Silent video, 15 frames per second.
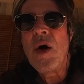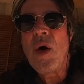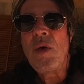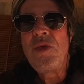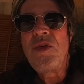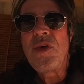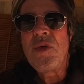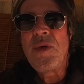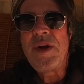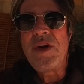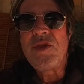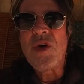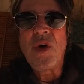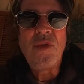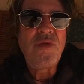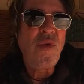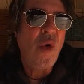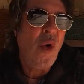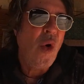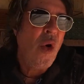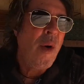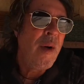Also, it's got
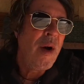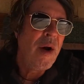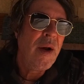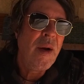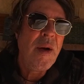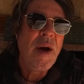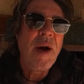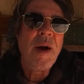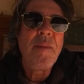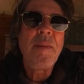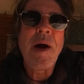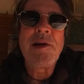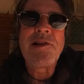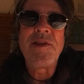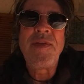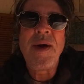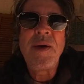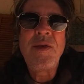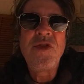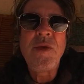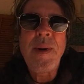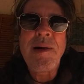4
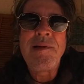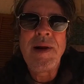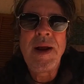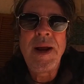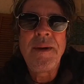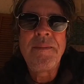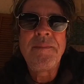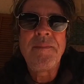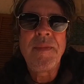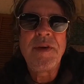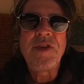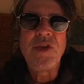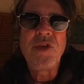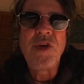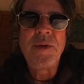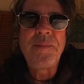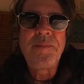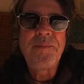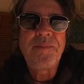microphones apparently, which is good.